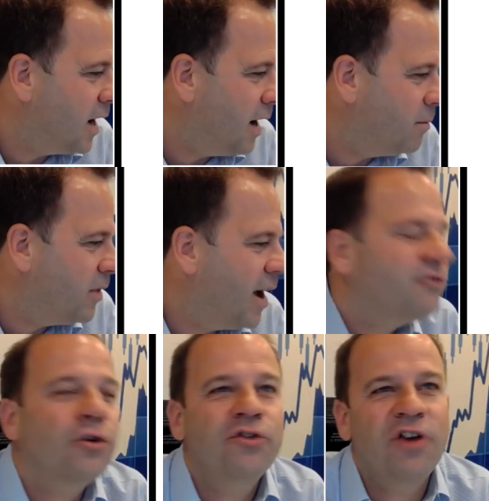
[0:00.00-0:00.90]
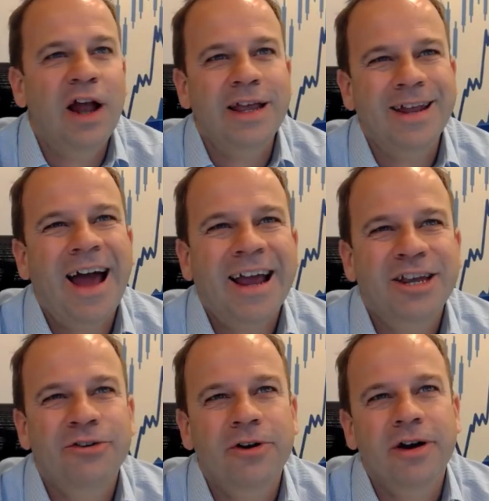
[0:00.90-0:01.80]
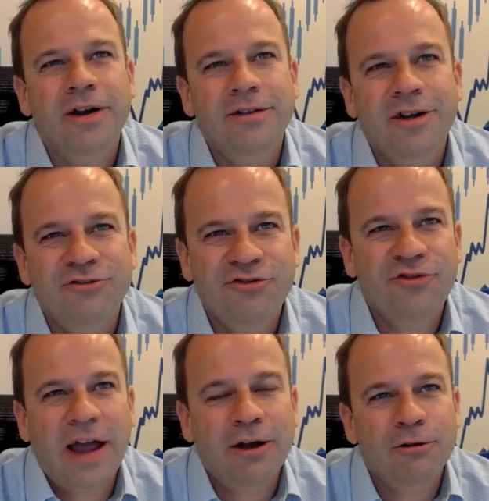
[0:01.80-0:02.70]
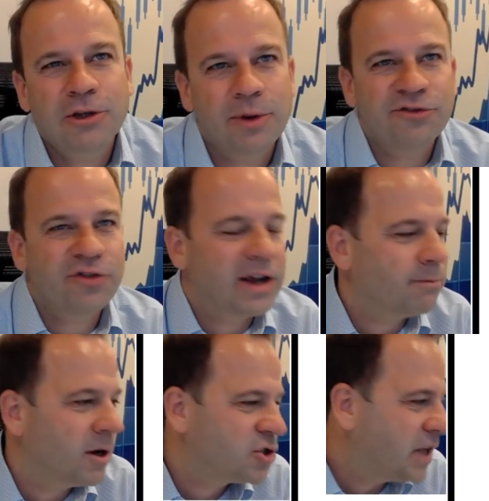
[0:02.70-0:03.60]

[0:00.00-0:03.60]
um, and therefore fairly inaccurate, and, and fail to inflict much